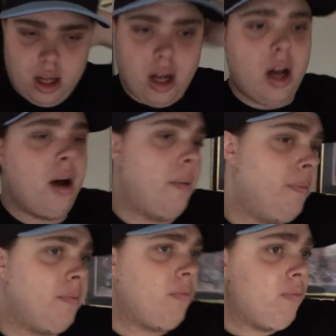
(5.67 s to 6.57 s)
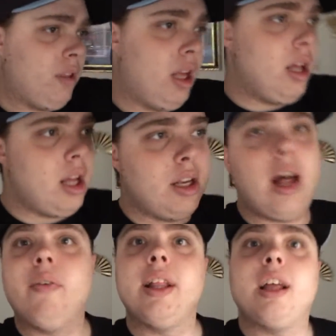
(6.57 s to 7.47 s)
Um,
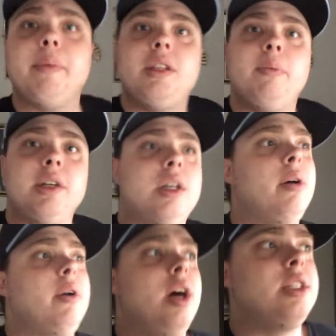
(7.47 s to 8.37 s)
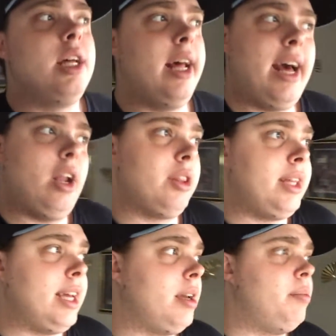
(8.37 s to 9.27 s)
not really going to be too much going on today, I don't
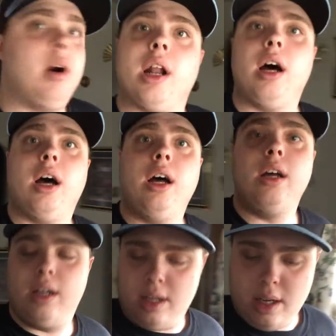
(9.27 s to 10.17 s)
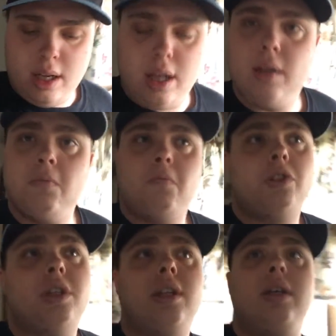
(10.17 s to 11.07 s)
think, but uh,
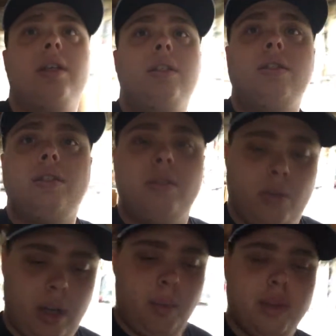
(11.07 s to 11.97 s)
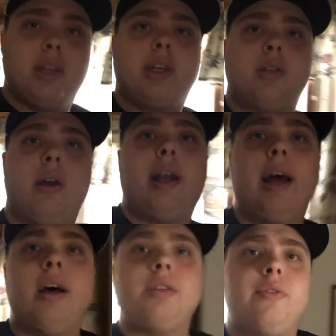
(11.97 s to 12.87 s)
just going to do a couple things around the
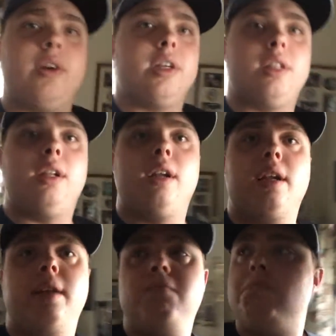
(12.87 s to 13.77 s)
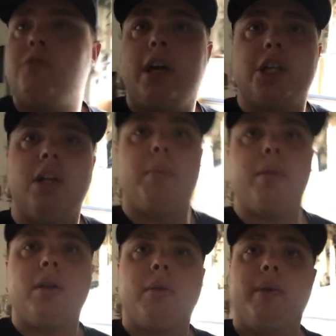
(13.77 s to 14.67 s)
house first and then freshen up a
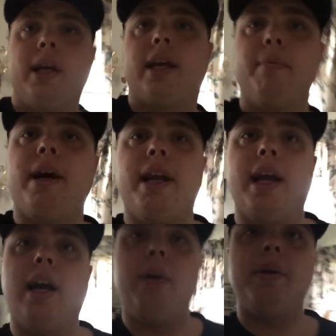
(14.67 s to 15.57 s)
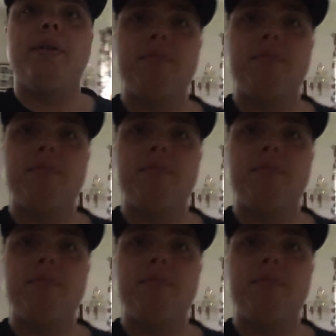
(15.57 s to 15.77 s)
little bit and get my day going.